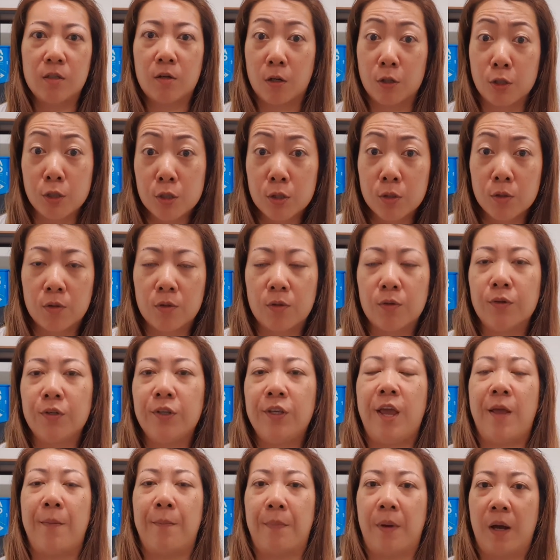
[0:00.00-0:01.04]
control,
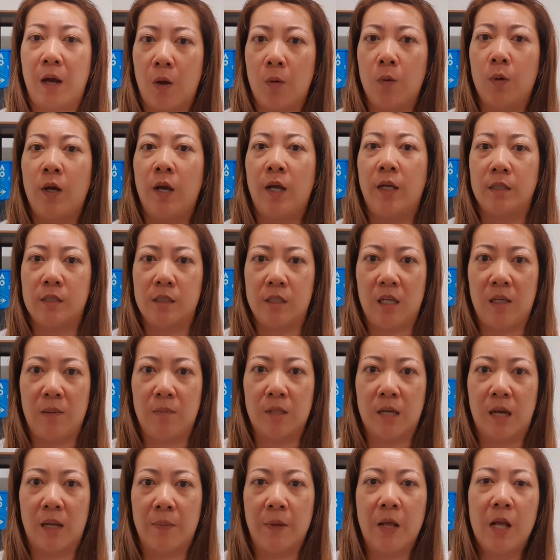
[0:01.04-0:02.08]
yet power at the same
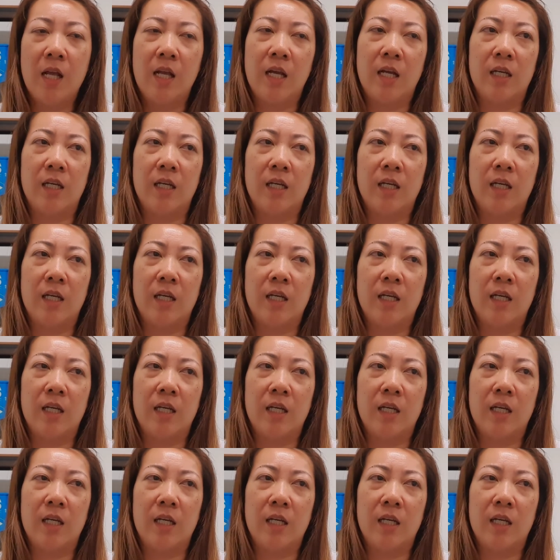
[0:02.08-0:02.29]
time.